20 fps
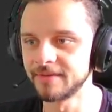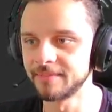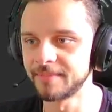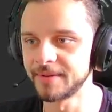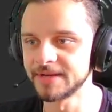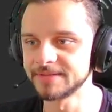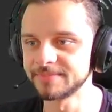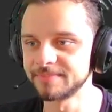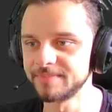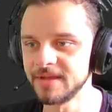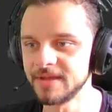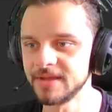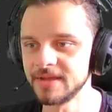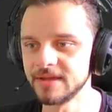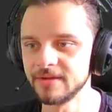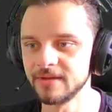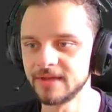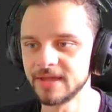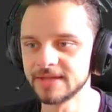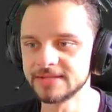I press
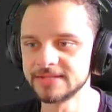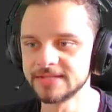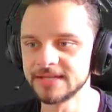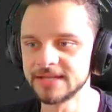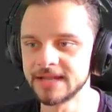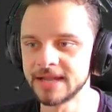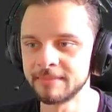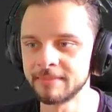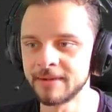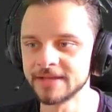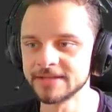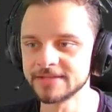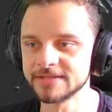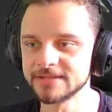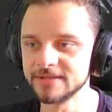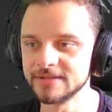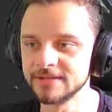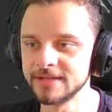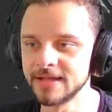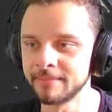B, you can see
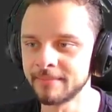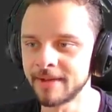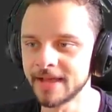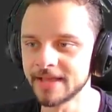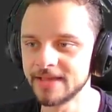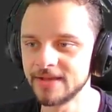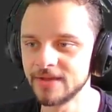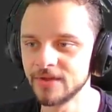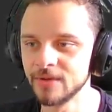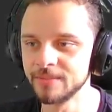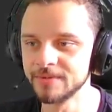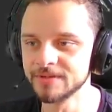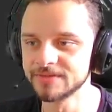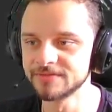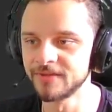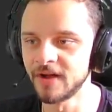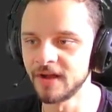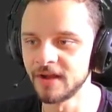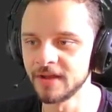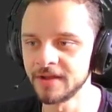that my cube is
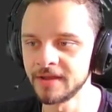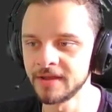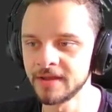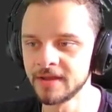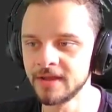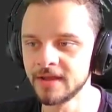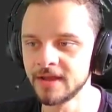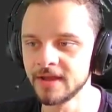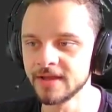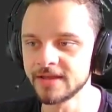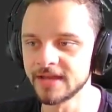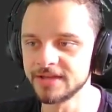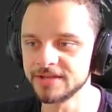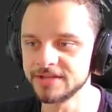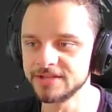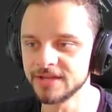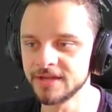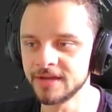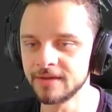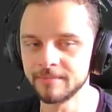falling.
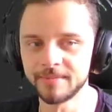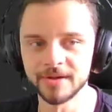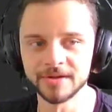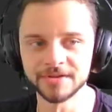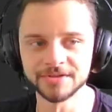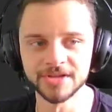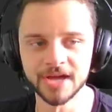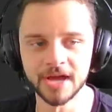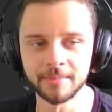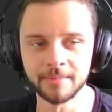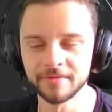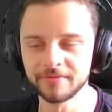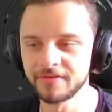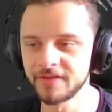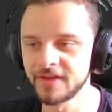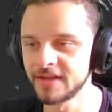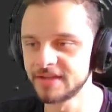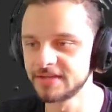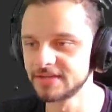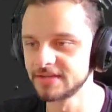Can jump on top of
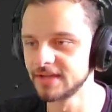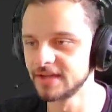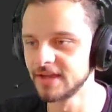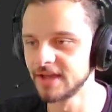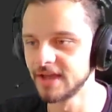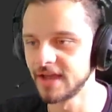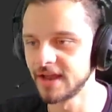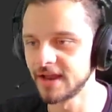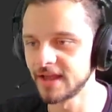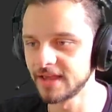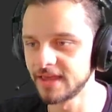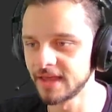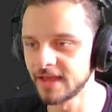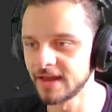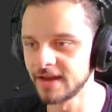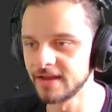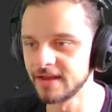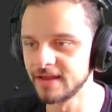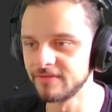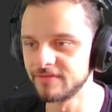it, and I
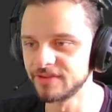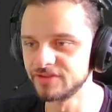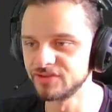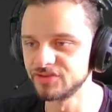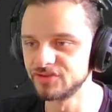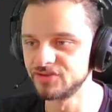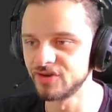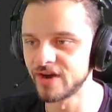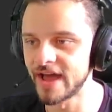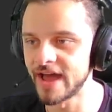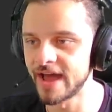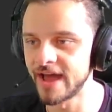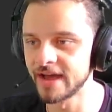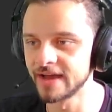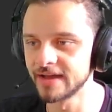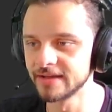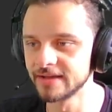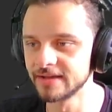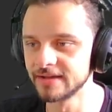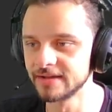can even
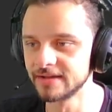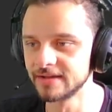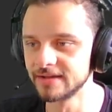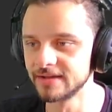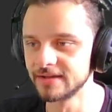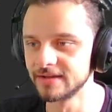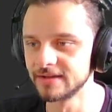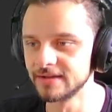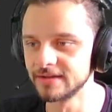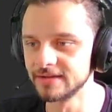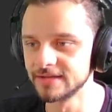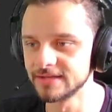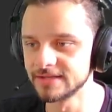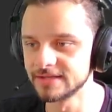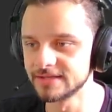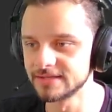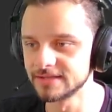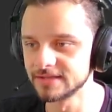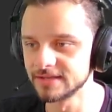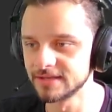drag
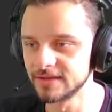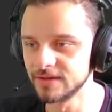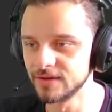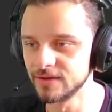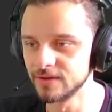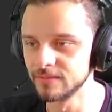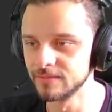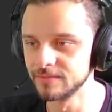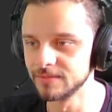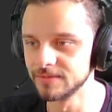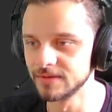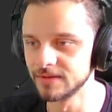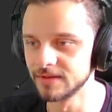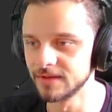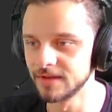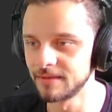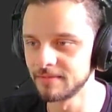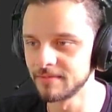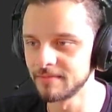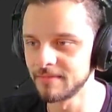this cube.
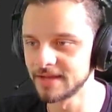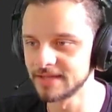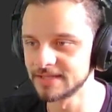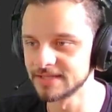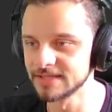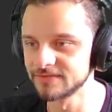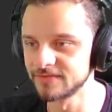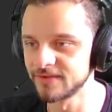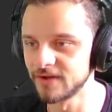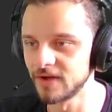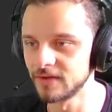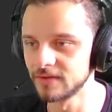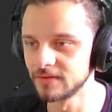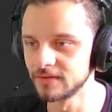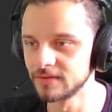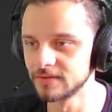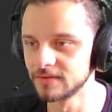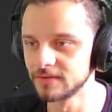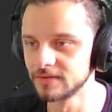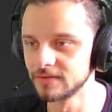Let me make this
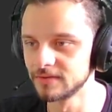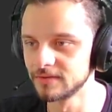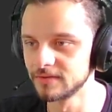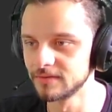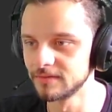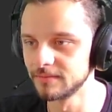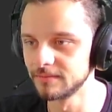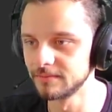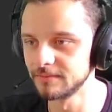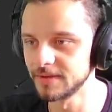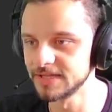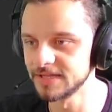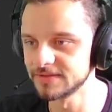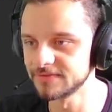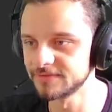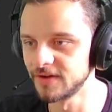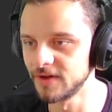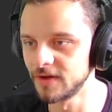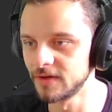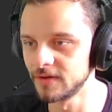fall. Please
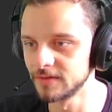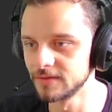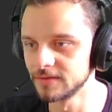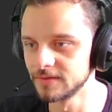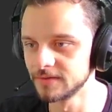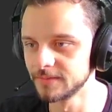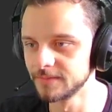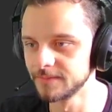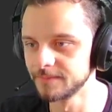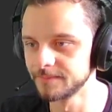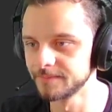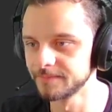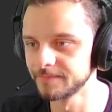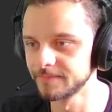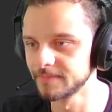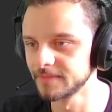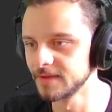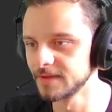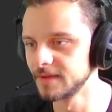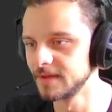fall.
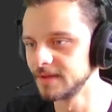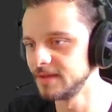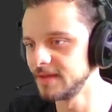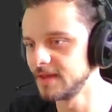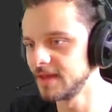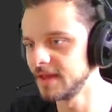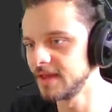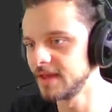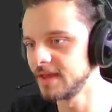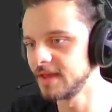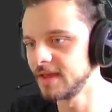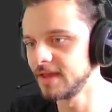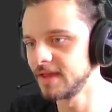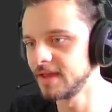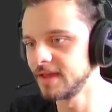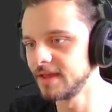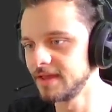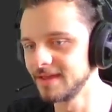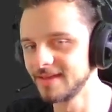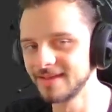
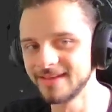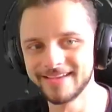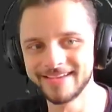Yay!